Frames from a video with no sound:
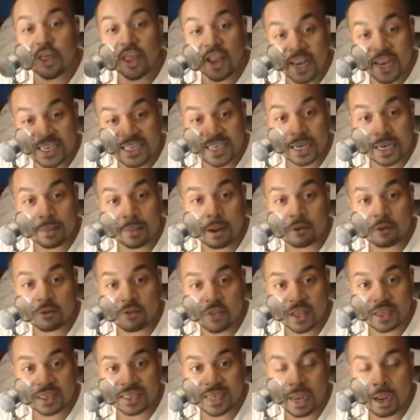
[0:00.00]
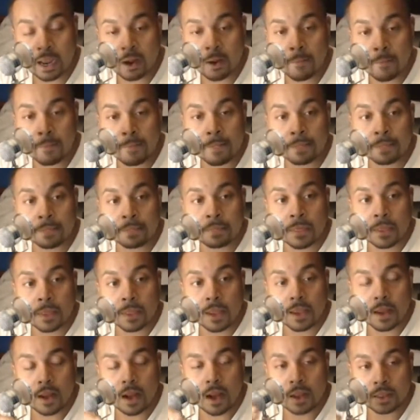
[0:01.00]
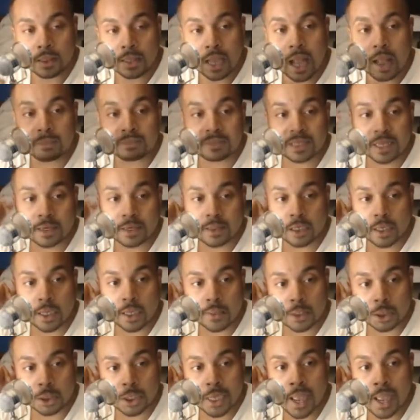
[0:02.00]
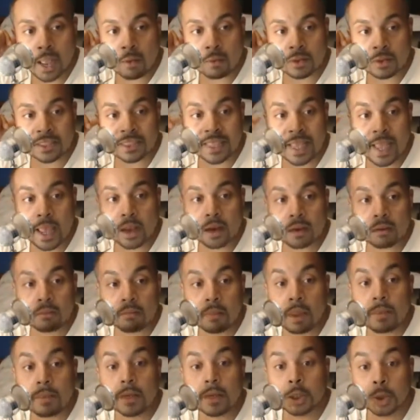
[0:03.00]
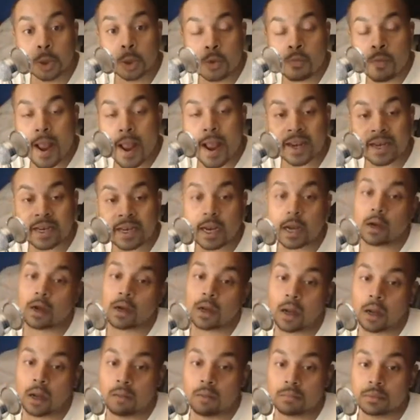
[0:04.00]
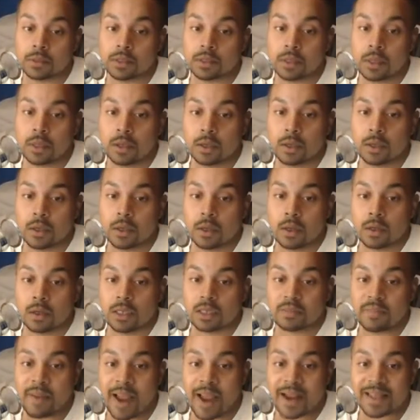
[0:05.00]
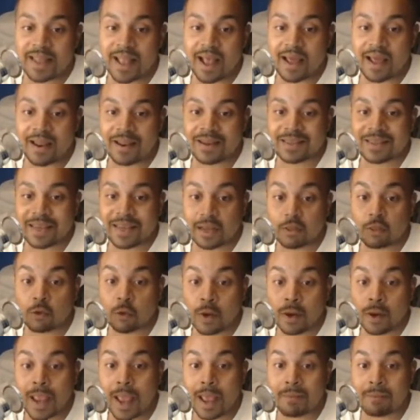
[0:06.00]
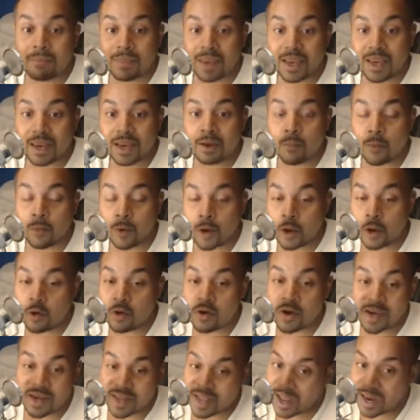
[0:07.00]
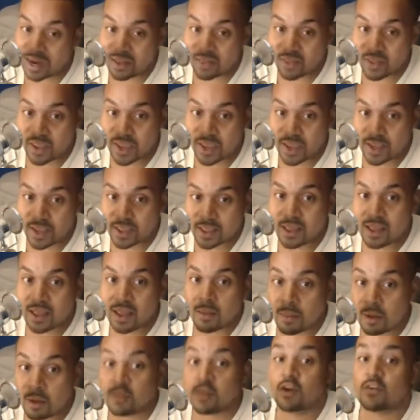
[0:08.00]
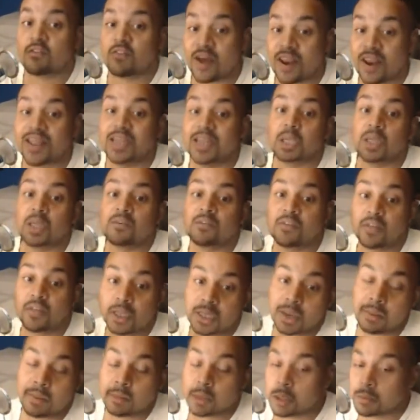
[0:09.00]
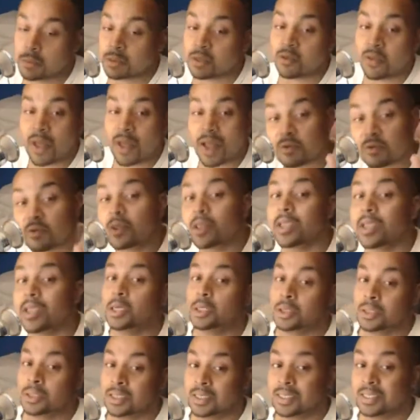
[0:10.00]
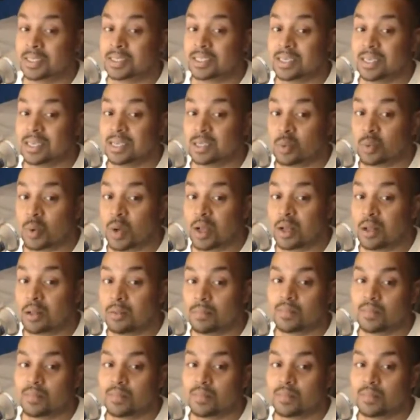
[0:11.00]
he said about this now, Tom said in the chat, was that maybe Drew McIntyre comes to SmackDown, and it's like a 3MB reunion kind of thing, but they're fighting each other for the championship. So that's really interesting to see as well.